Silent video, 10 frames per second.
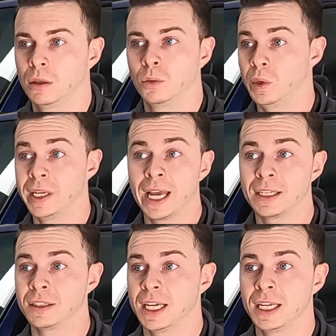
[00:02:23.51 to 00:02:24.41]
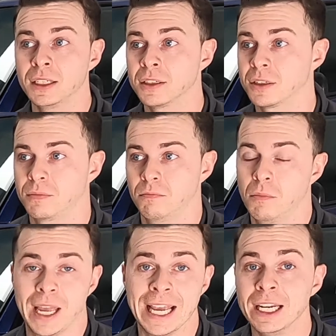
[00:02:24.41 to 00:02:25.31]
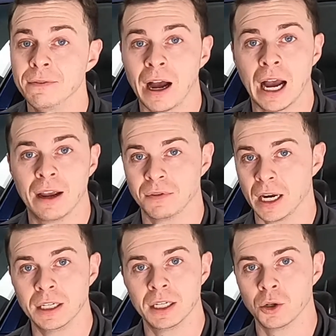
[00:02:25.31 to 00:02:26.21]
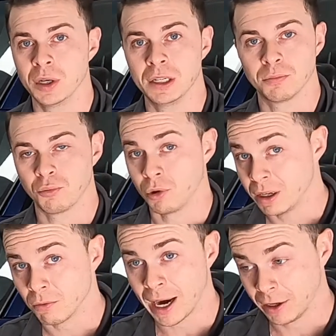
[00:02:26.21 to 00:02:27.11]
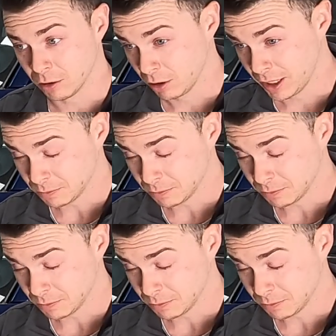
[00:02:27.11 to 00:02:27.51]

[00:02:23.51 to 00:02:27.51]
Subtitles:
We get days 85, 90 degrees pretty regularly.